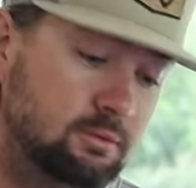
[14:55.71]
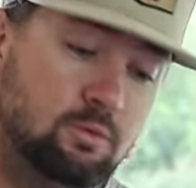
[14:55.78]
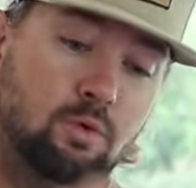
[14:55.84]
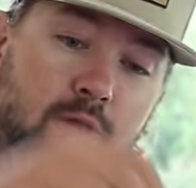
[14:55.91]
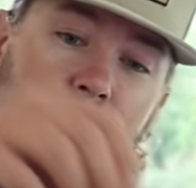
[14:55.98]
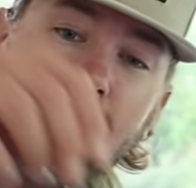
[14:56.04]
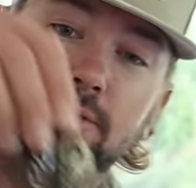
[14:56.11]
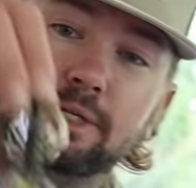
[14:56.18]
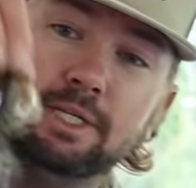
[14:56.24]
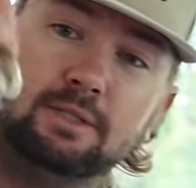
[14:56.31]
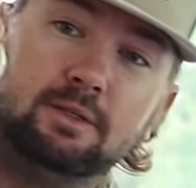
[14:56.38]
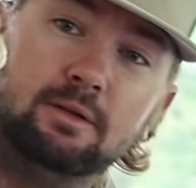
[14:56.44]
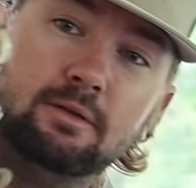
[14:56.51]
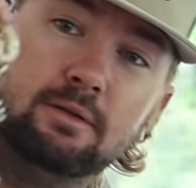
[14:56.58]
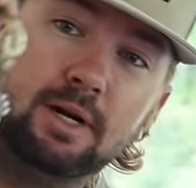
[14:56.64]
Won it on this
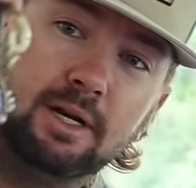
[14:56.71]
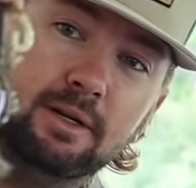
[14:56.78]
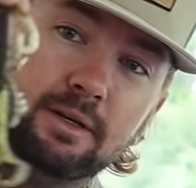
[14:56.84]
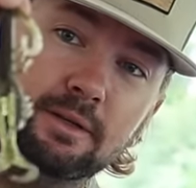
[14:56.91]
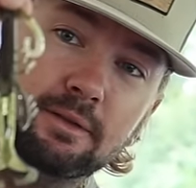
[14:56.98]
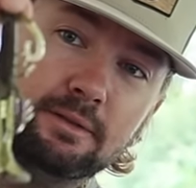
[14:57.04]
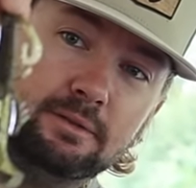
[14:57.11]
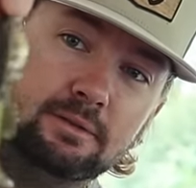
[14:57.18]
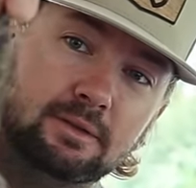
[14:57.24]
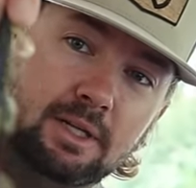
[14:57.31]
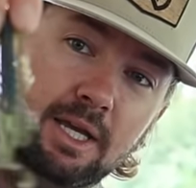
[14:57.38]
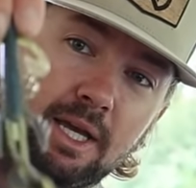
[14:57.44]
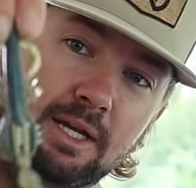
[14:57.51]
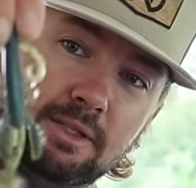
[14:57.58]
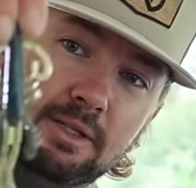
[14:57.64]
dude right here,
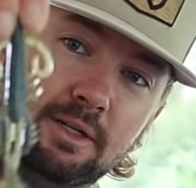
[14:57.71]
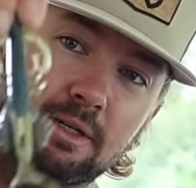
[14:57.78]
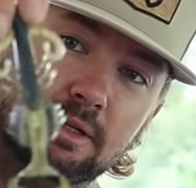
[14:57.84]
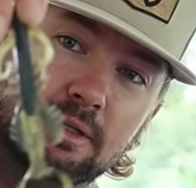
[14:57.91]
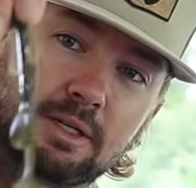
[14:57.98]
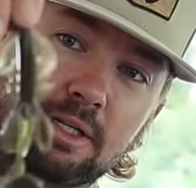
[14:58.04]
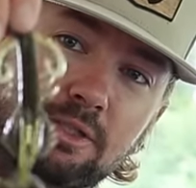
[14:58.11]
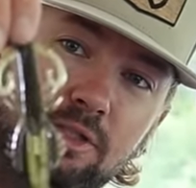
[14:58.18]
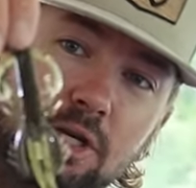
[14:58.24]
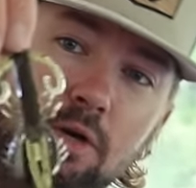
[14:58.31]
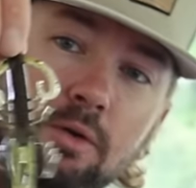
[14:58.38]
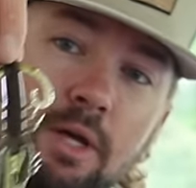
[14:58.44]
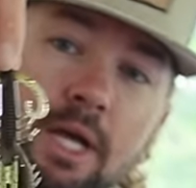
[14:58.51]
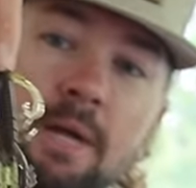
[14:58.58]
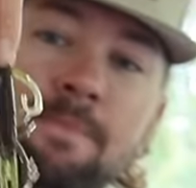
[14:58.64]
Hedgehog.
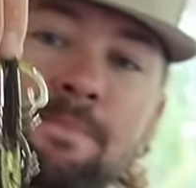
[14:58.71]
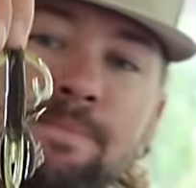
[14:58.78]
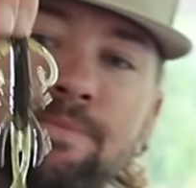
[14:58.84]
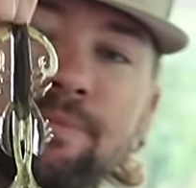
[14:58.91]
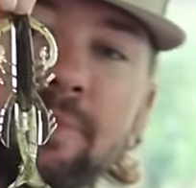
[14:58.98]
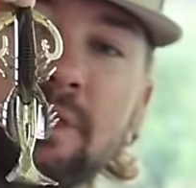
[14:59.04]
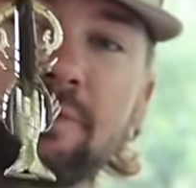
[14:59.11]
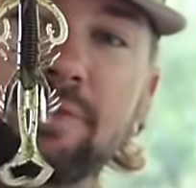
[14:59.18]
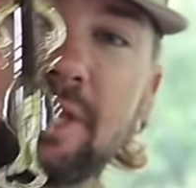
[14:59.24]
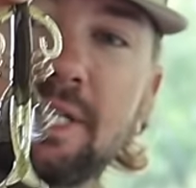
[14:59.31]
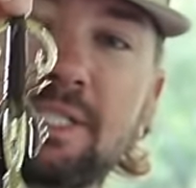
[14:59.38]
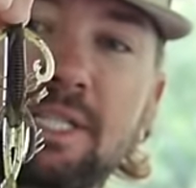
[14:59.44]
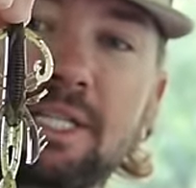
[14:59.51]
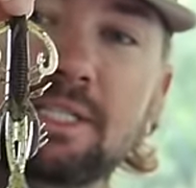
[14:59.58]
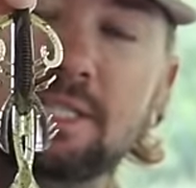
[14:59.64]
So,
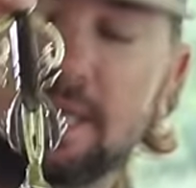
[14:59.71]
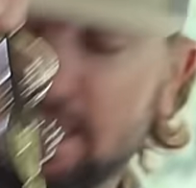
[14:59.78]
this is